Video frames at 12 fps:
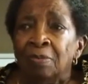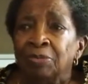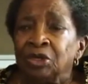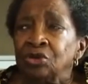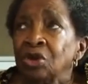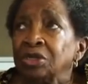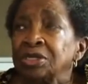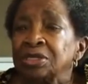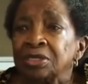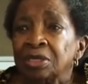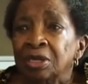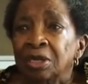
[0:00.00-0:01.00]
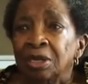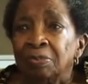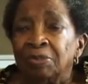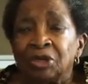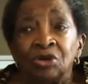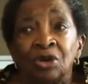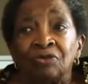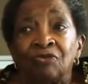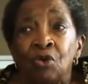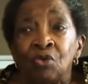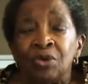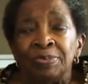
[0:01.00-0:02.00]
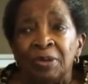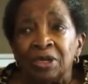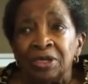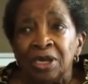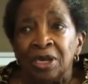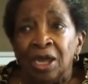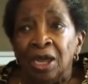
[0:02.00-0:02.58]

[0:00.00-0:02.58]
but not for women.